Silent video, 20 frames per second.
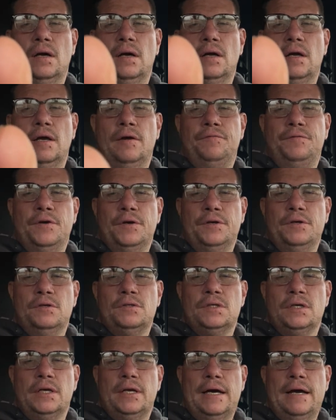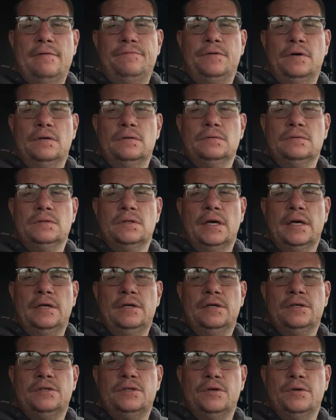if you're using an iPhone and
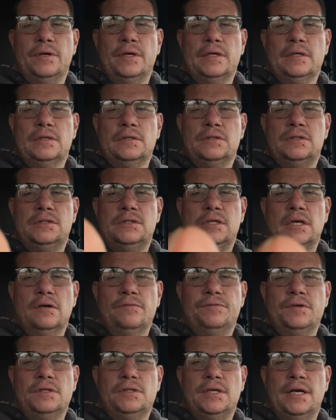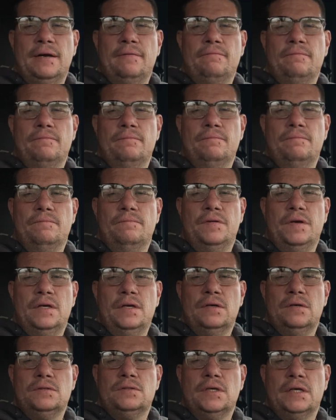you're doing selfie type
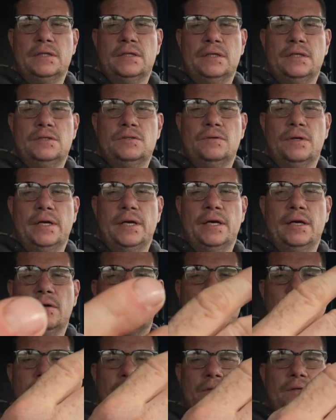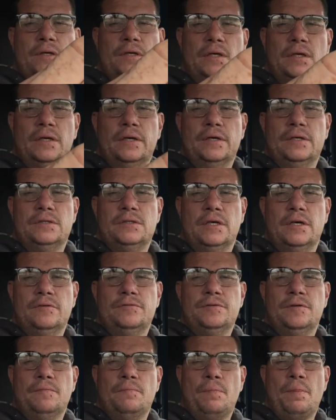videos like this right here where you're looking at yourself,
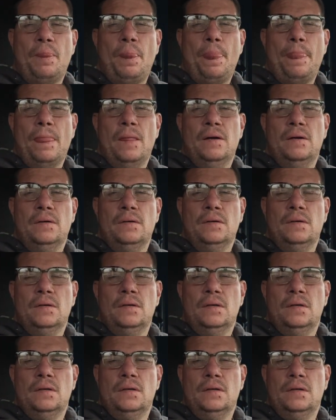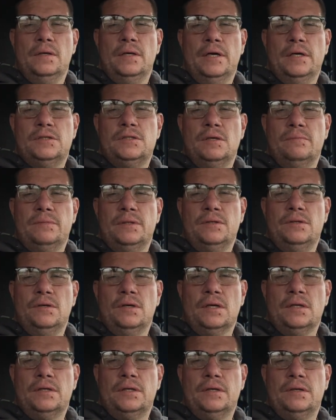here's something you
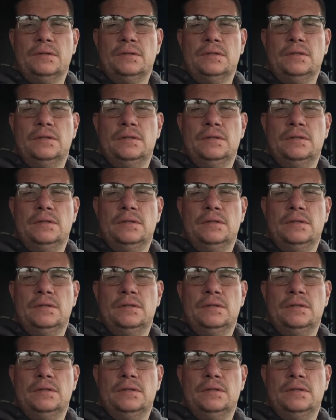could do,